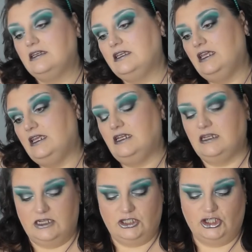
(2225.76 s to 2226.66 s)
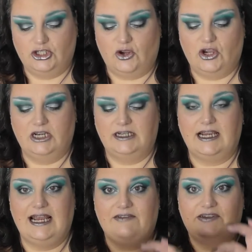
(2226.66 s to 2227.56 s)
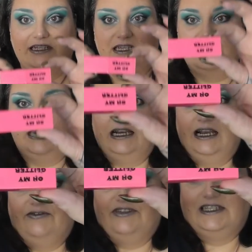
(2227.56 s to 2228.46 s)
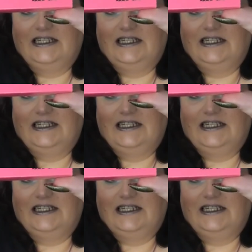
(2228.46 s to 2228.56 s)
in chocolate lavender, and I love this.